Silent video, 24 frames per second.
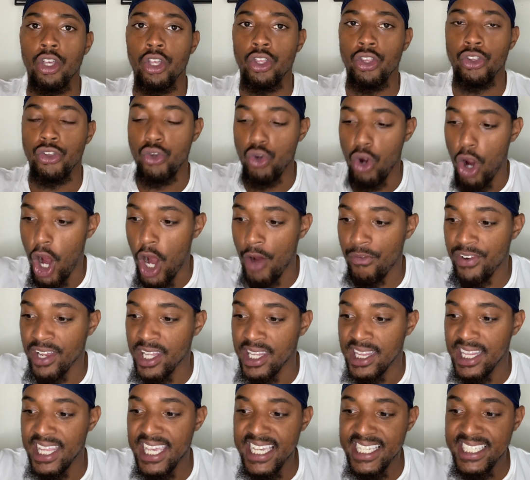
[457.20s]
you are
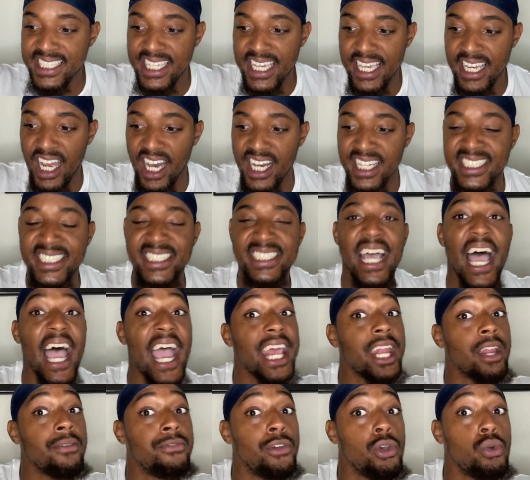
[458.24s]
releasing a
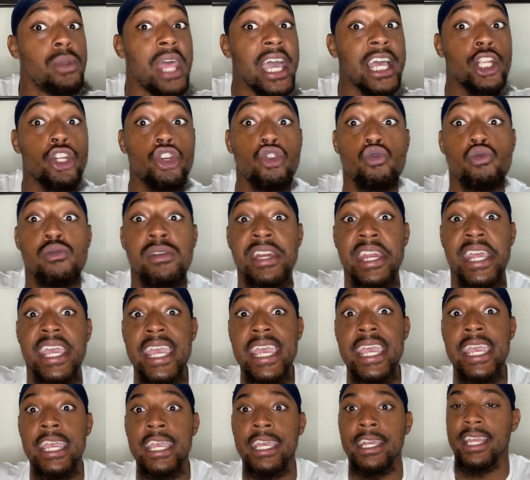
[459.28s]
side of you that you
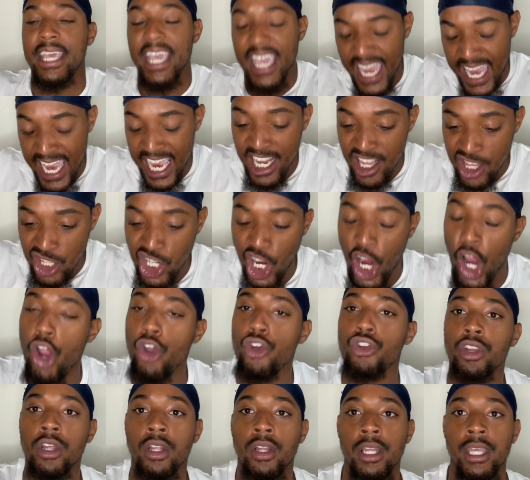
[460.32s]
need
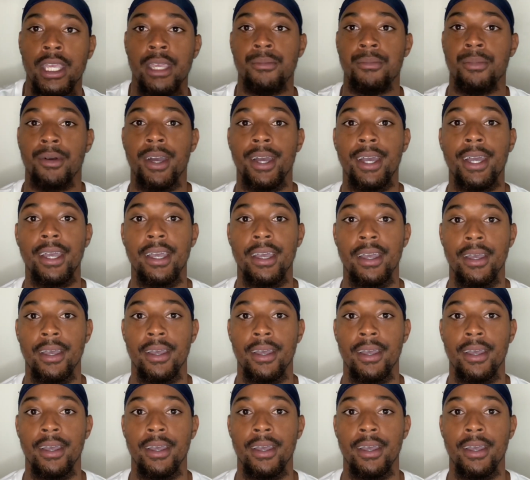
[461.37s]
internally, bruh.